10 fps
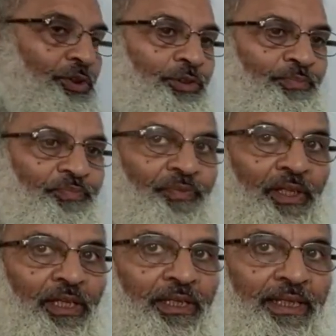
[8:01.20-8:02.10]
know
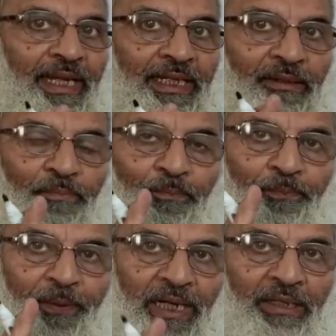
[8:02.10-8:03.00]
that
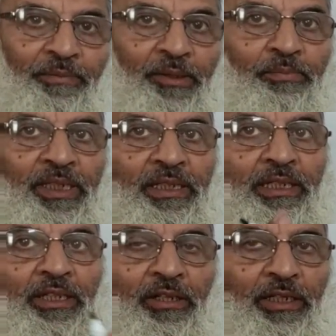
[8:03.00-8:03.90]
prime numbers
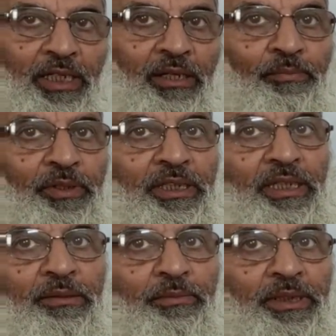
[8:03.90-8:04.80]
are not the composite
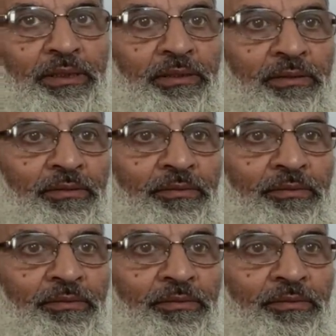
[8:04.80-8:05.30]
numbers.